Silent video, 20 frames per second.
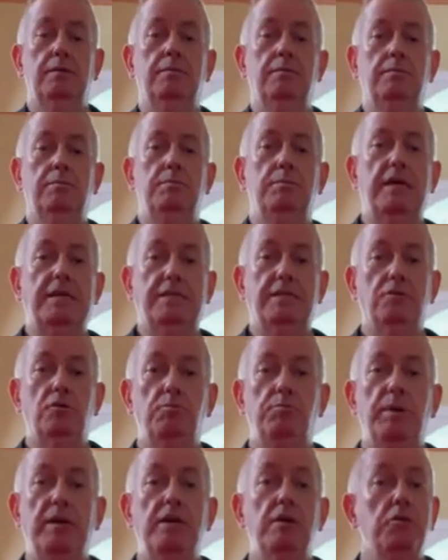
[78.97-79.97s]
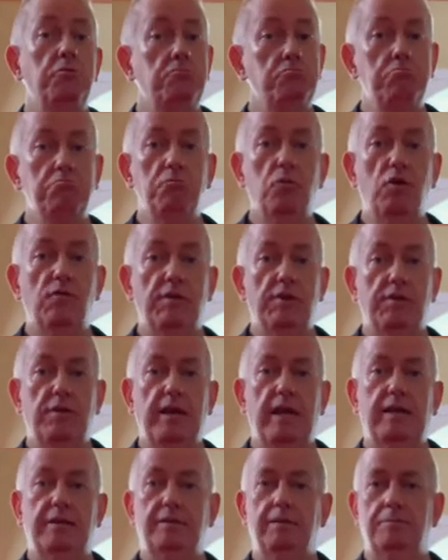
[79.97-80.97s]
It makes it look bigger, more of a
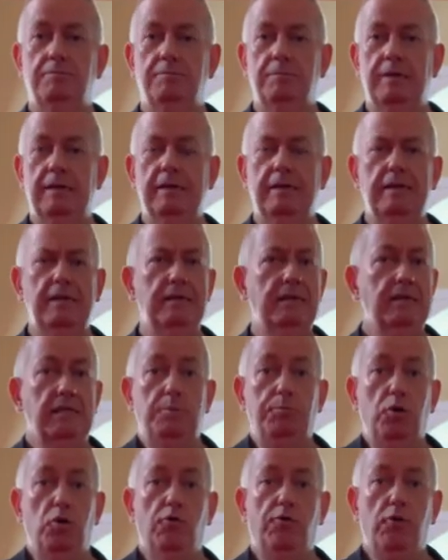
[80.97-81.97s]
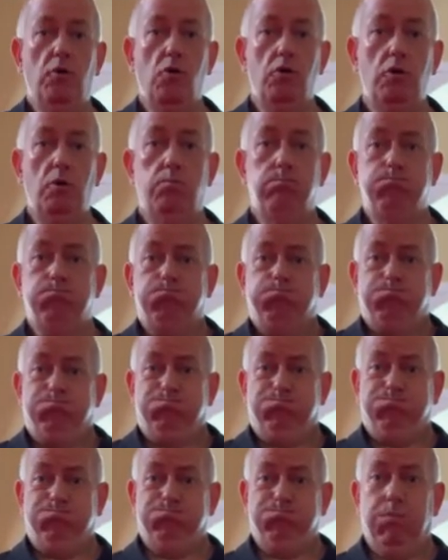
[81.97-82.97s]
threat. The
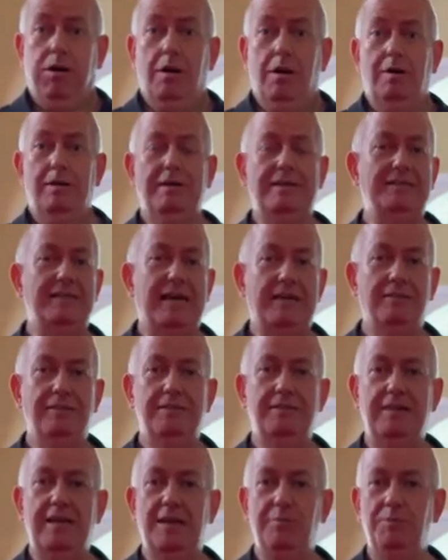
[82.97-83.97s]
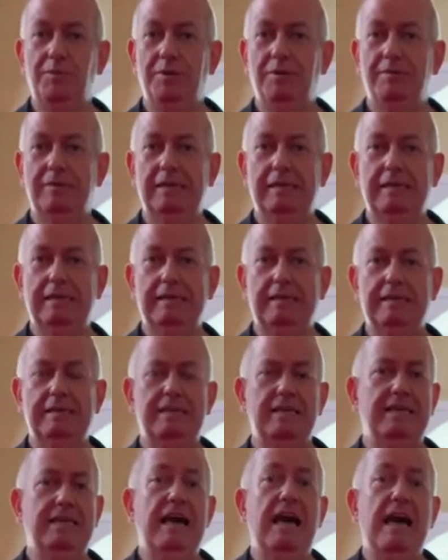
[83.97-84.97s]
bullfrog, exactly the same. The
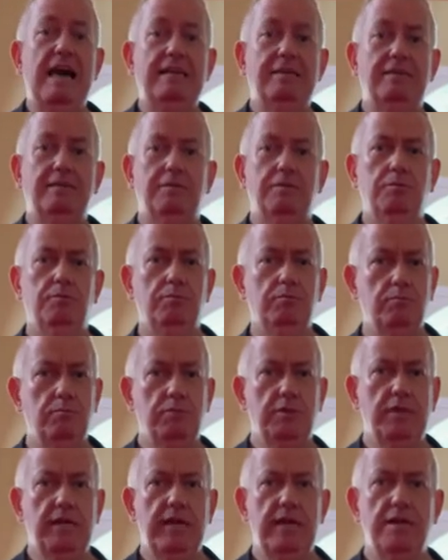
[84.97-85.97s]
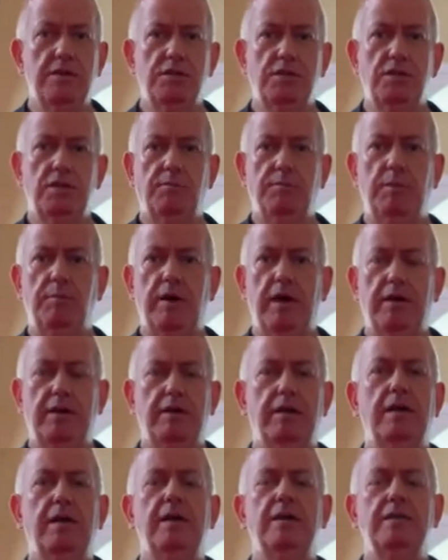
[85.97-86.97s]
cat, with the hairs going up the back,
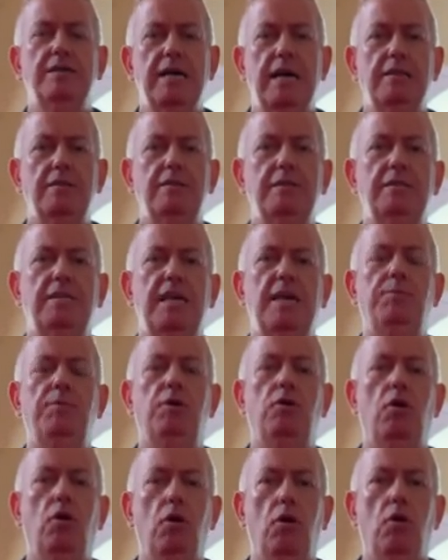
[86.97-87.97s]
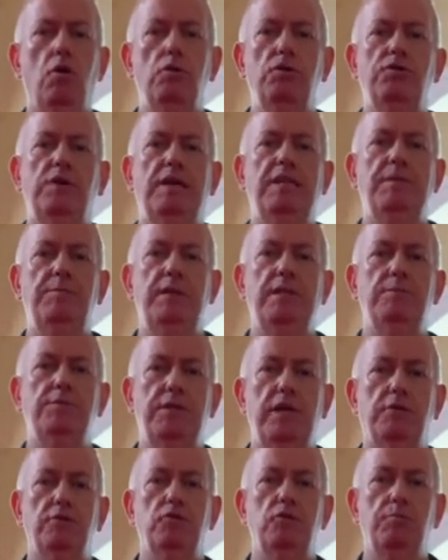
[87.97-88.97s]
exactly the same. They're all trying to make
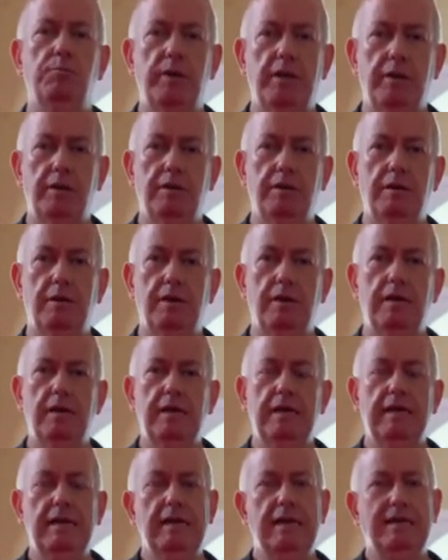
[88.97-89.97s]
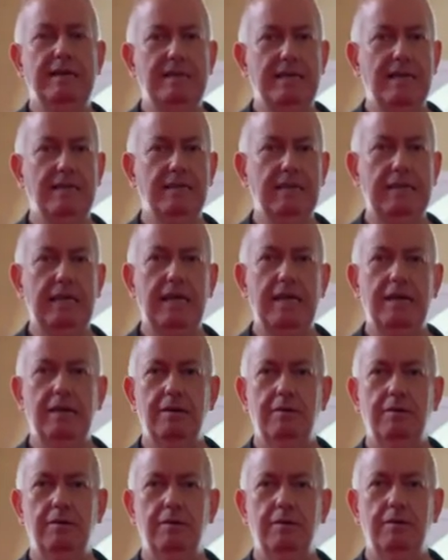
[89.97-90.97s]
themselves look bigger. And at the end of the day,
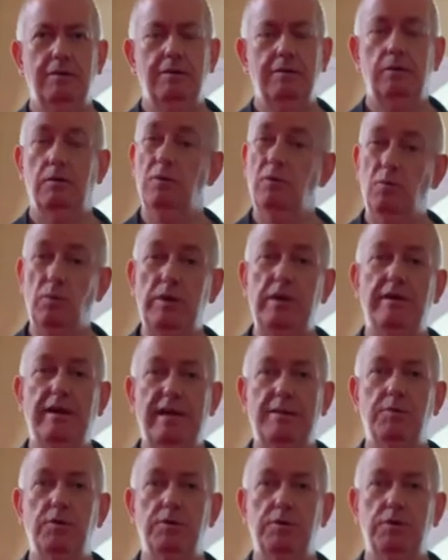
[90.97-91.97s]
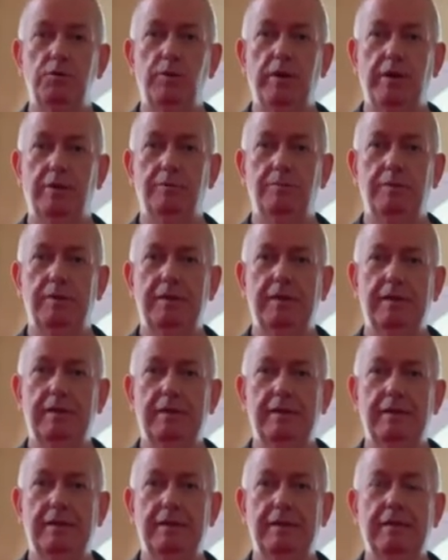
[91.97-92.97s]
we're animals as well.
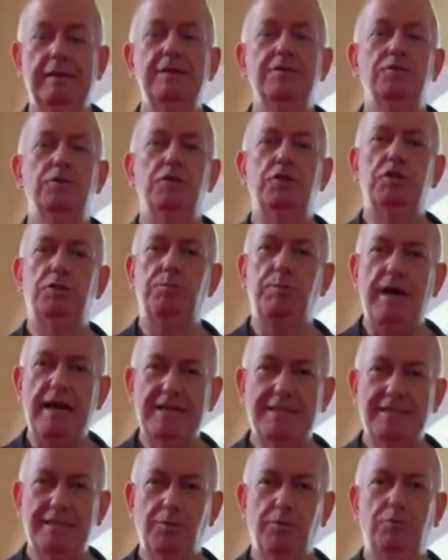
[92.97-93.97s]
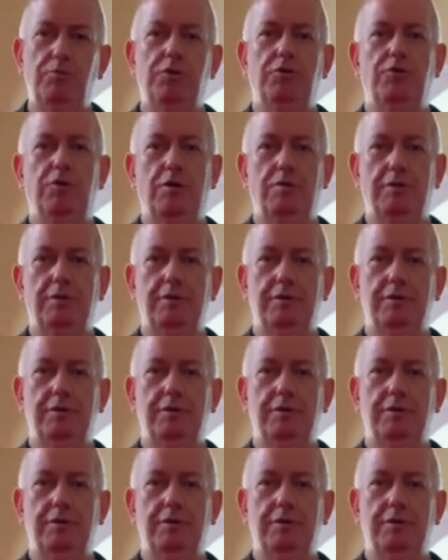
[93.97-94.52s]
So especially when we're drunk,